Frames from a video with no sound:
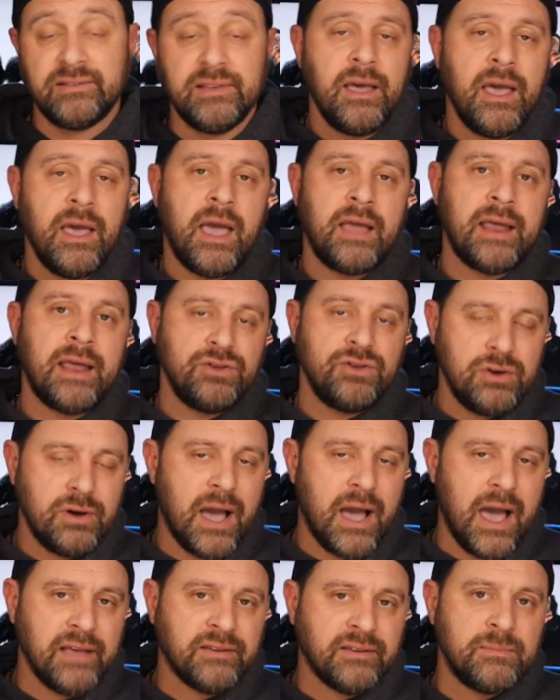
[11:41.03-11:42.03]
And now you
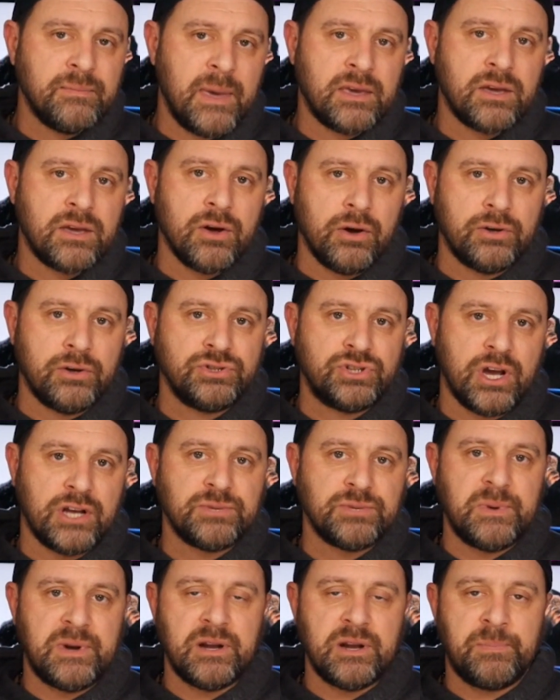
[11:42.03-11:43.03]
guys can make your own
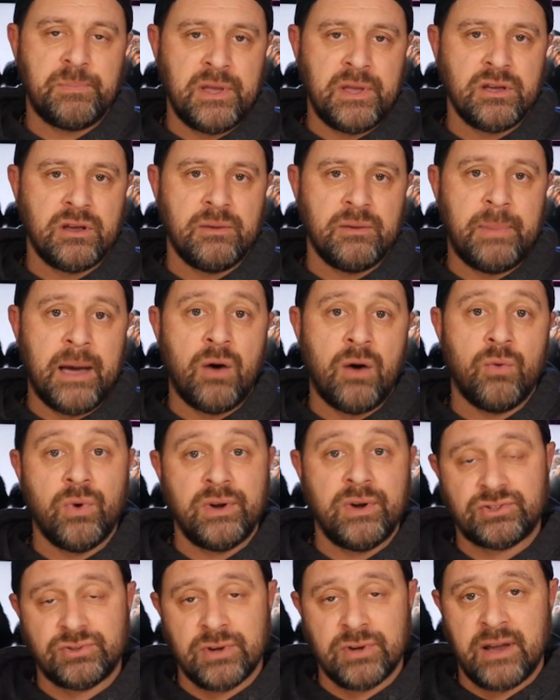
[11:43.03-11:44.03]
judgment and opinion about what
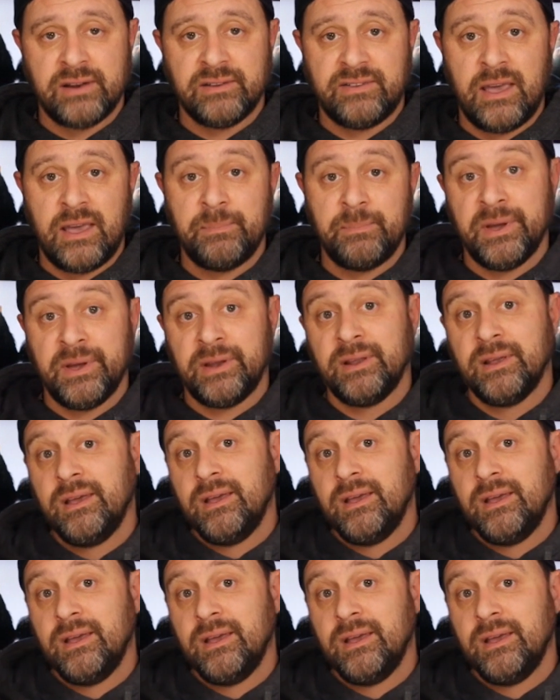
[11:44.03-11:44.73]
he's trying to say, but